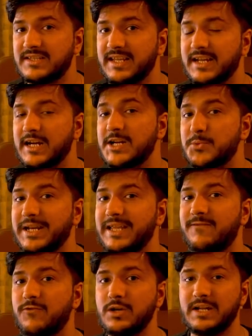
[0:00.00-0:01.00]
There are
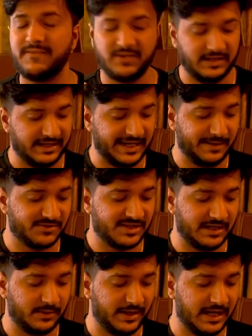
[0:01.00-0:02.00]
24 different games
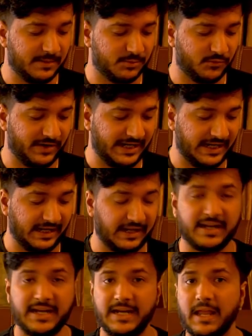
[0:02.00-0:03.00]
that we are providing,
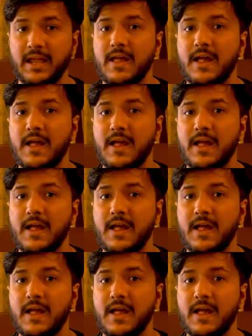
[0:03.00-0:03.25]
right?